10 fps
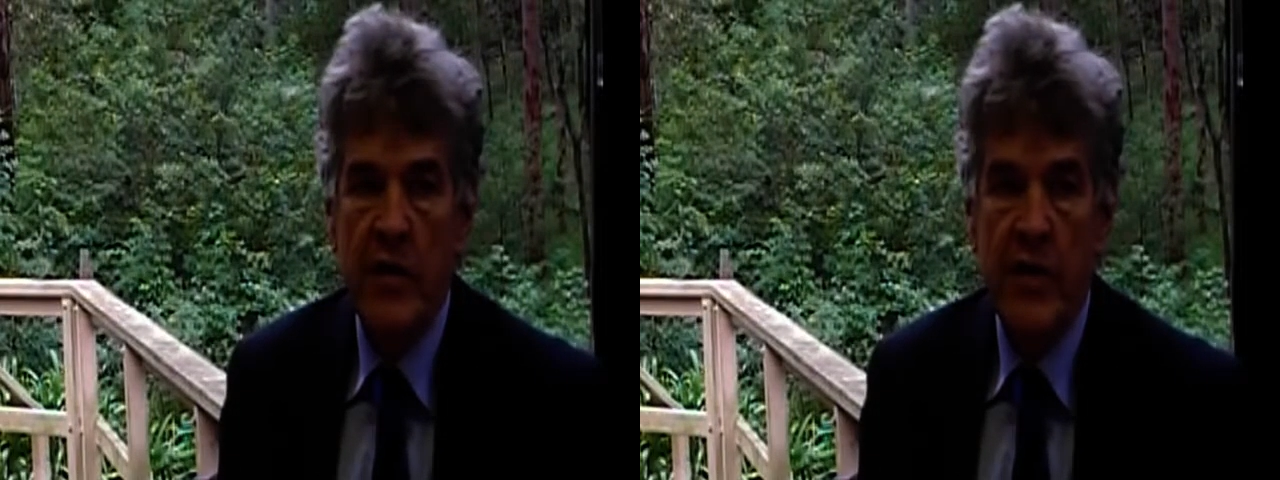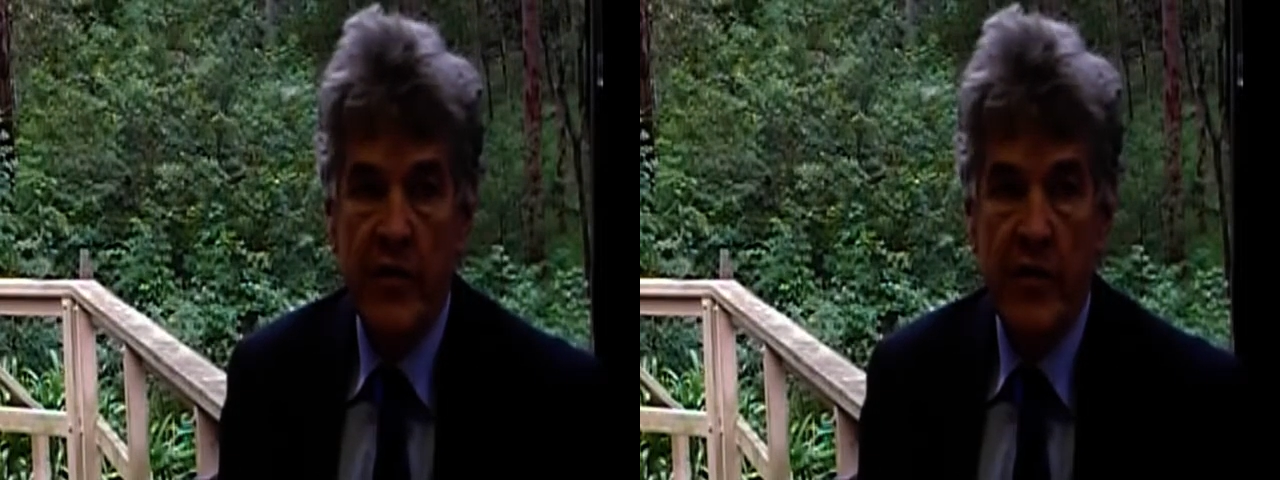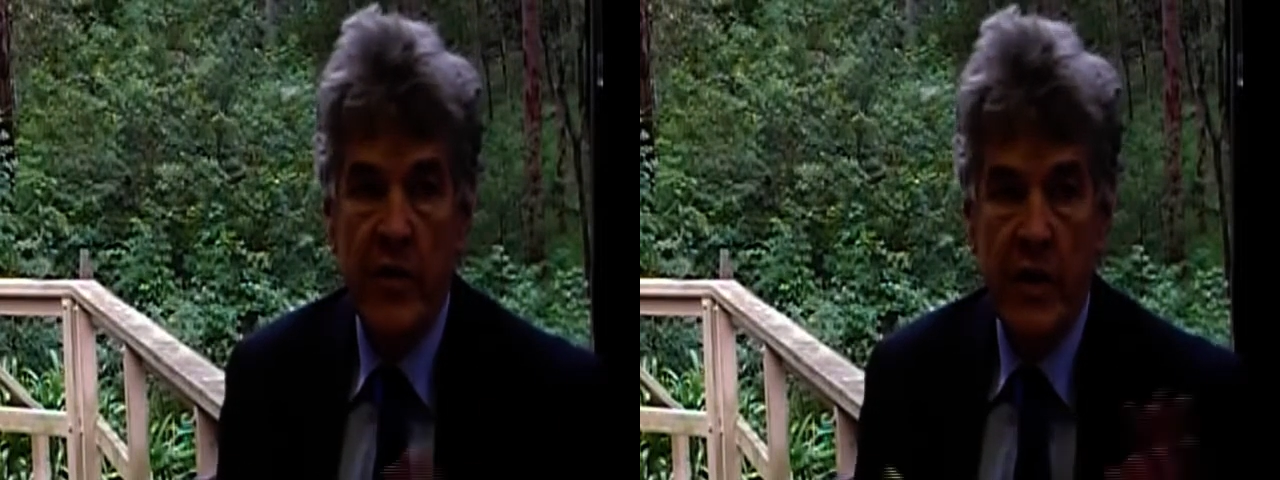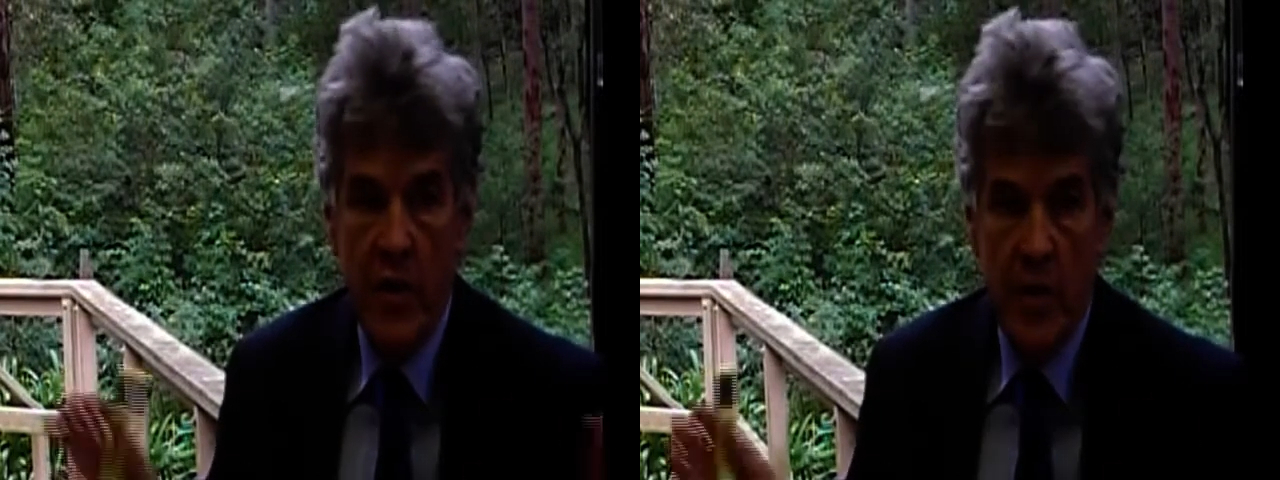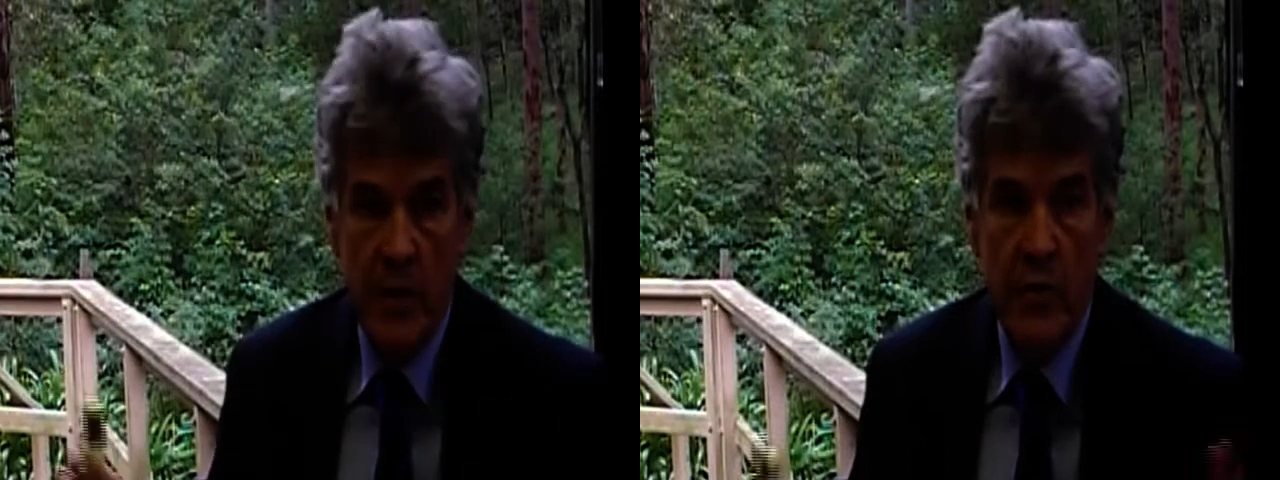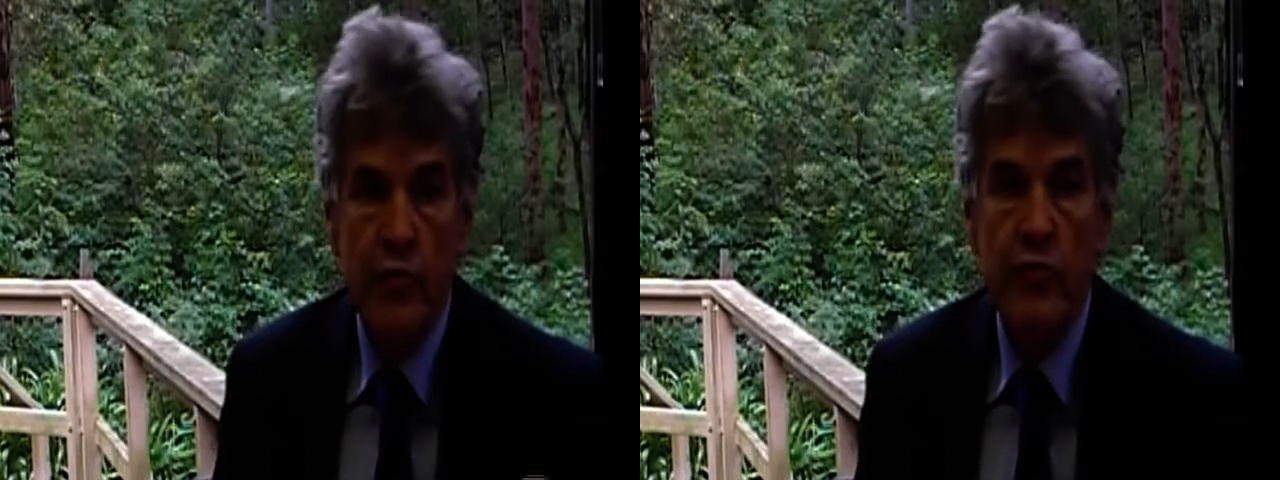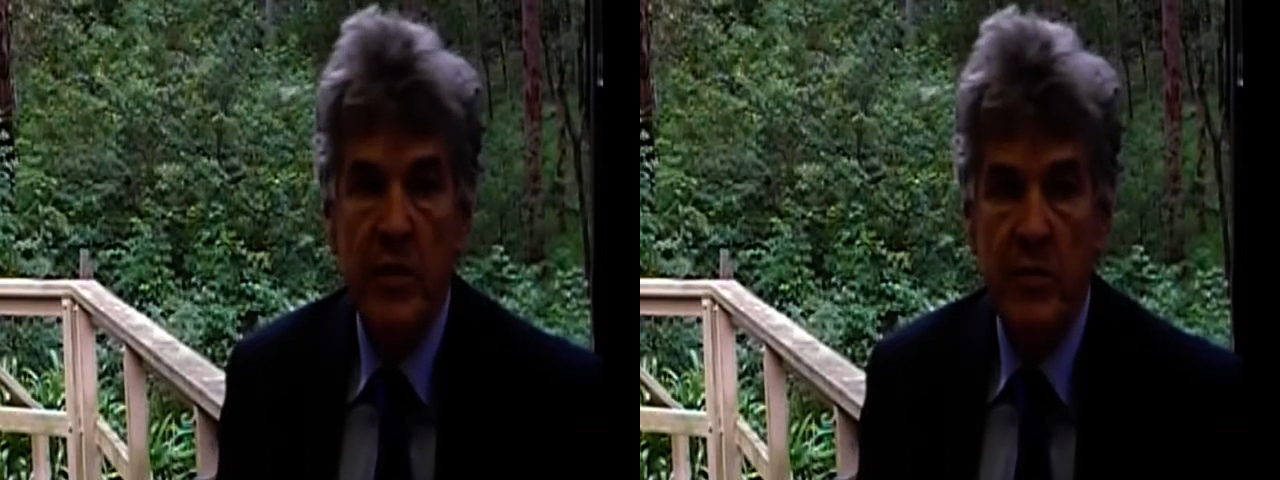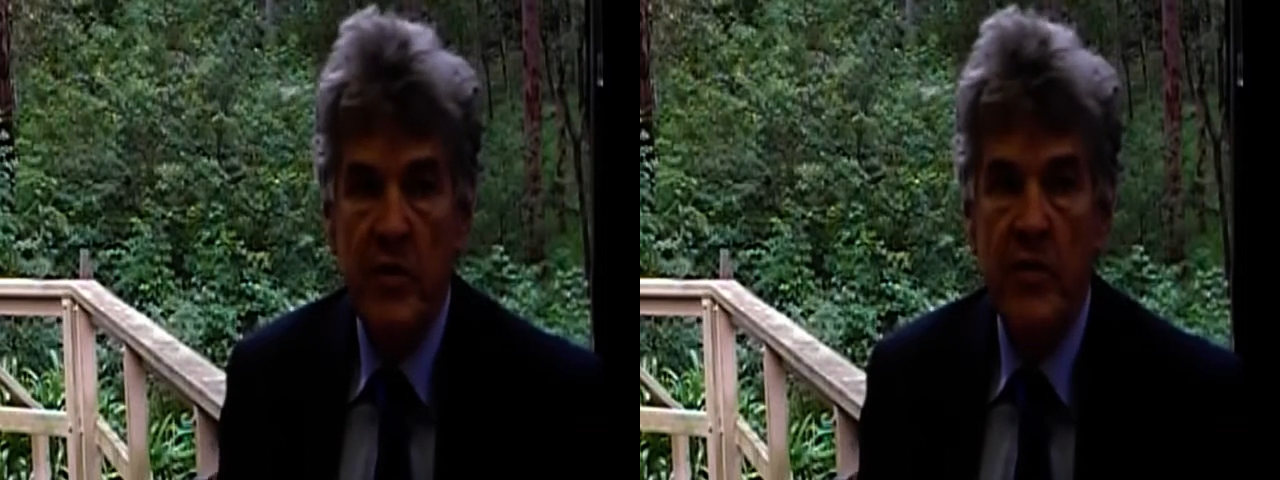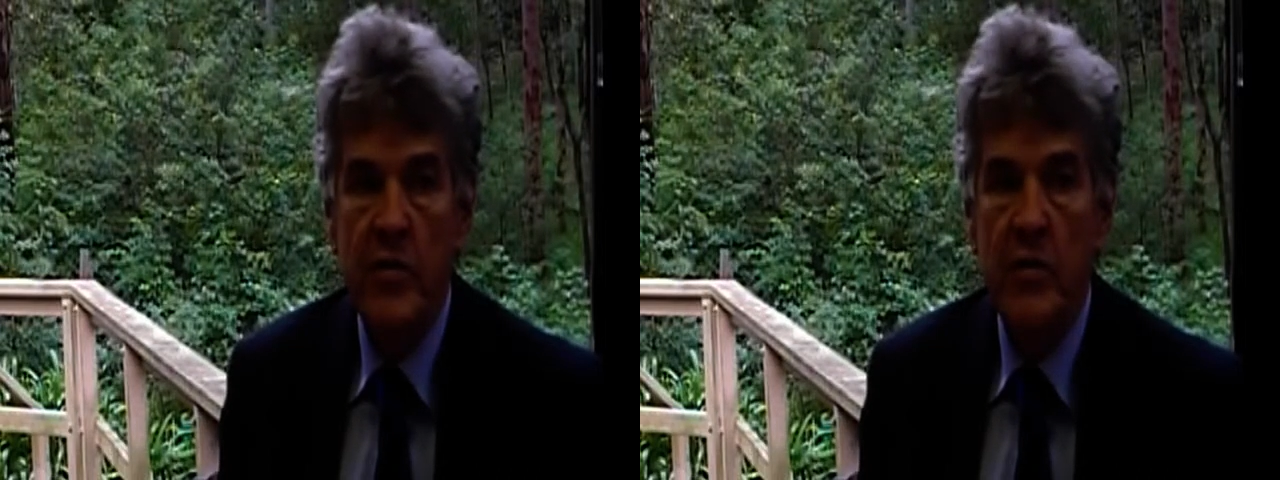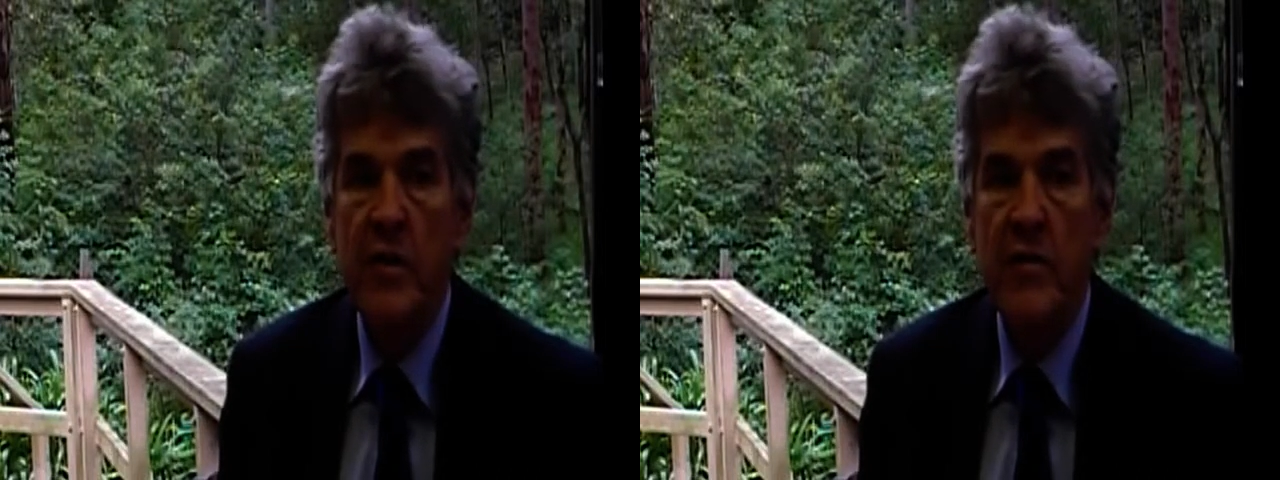rest of the economy would rip and
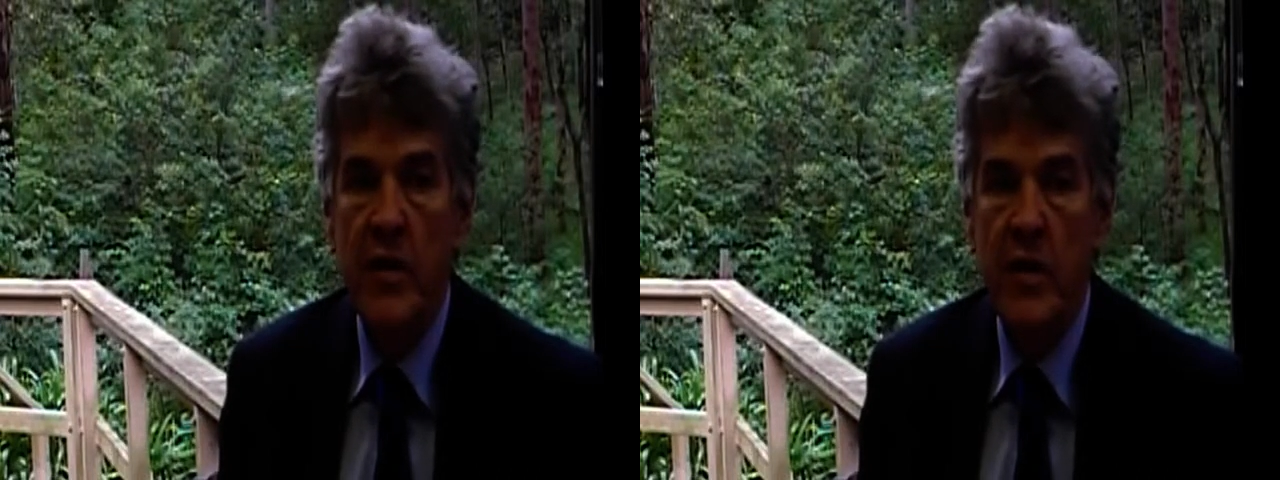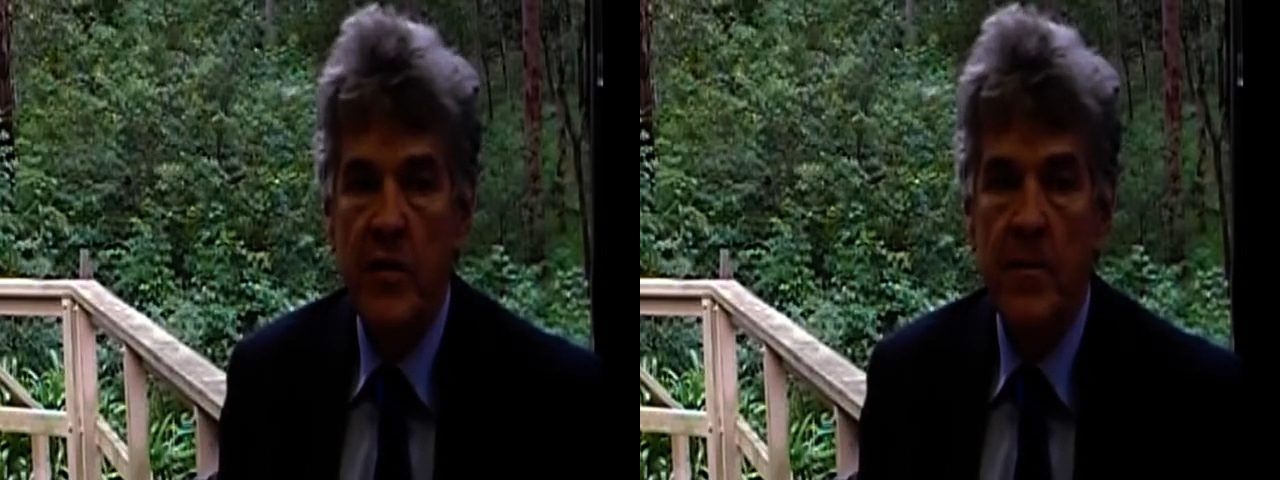you'd be fine.